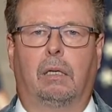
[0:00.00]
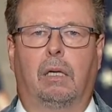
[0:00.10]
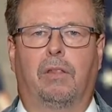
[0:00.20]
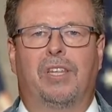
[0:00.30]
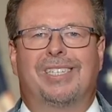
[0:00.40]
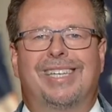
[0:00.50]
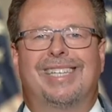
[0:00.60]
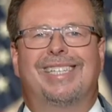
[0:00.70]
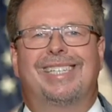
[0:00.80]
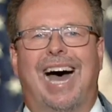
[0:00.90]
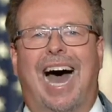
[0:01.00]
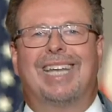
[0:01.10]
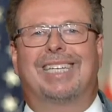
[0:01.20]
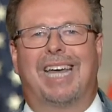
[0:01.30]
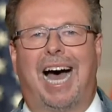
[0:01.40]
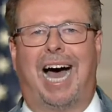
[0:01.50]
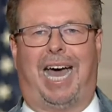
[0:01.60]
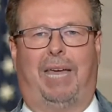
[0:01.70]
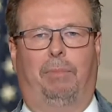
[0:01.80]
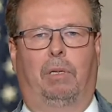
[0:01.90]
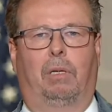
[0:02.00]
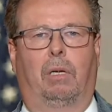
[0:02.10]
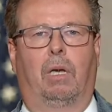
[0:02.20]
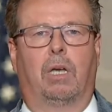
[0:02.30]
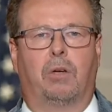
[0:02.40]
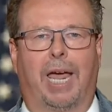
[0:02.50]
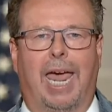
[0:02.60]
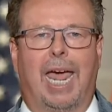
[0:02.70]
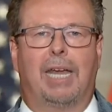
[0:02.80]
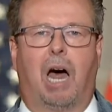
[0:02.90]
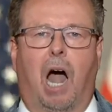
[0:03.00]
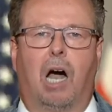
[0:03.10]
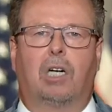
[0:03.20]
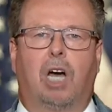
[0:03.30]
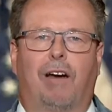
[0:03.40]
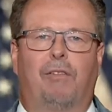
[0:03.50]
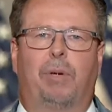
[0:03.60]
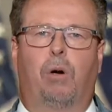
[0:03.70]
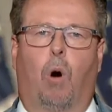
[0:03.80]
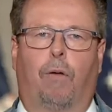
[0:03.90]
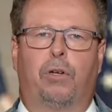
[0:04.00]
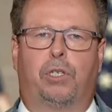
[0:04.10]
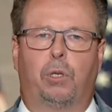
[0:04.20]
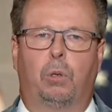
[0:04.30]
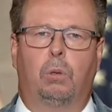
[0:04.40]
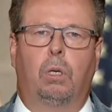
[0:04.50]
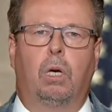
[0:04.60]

This is not time to hand our government over to